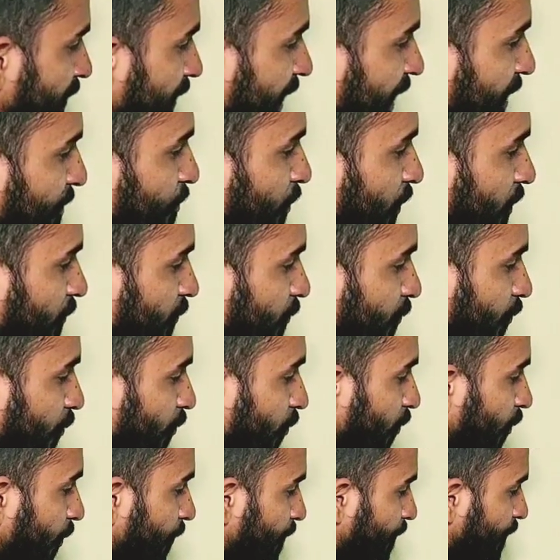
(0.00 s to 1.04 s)
At
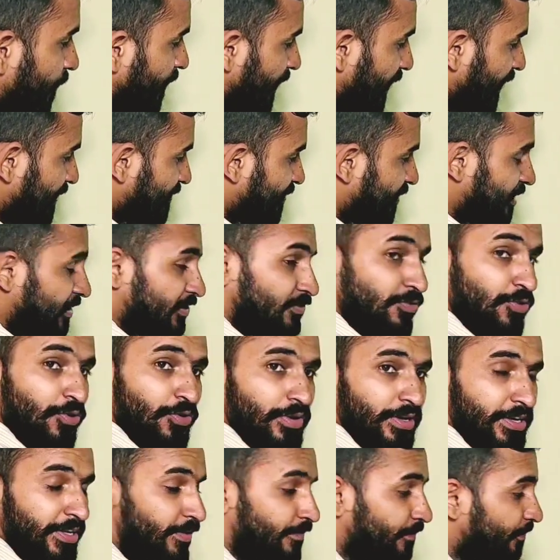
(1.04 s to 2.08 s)
0.4 x is
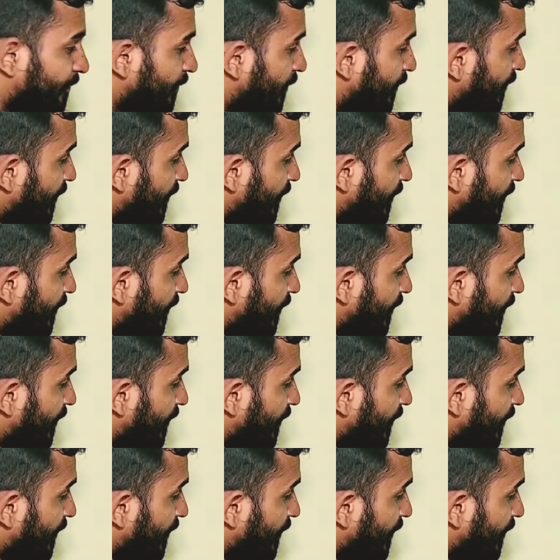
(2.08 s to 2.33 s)
40